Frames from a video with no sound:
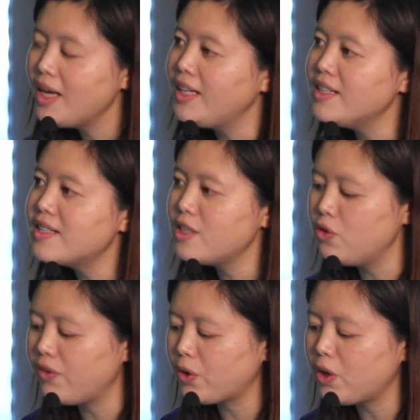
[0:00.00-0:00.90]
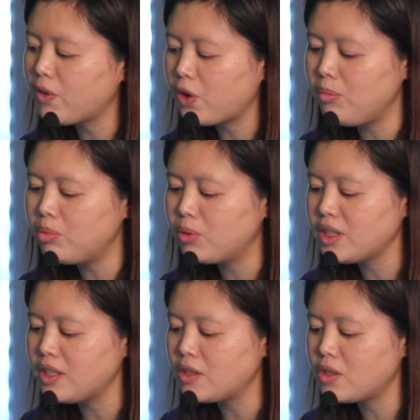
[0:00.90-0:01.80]
it is still very, very
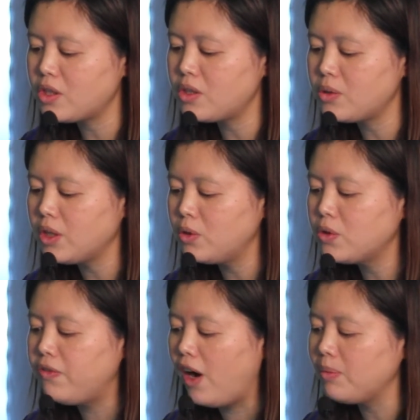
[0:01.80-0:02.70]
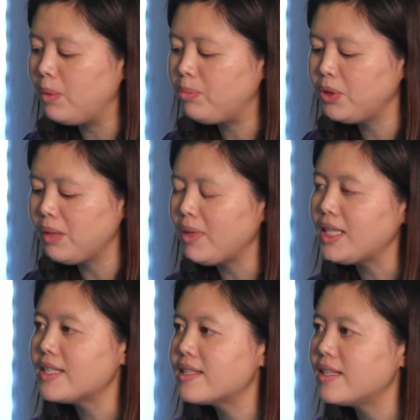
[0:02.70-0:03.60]
important to go to follow-up
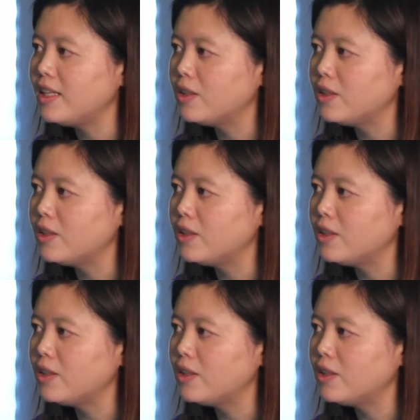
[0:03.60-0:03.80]
appointments,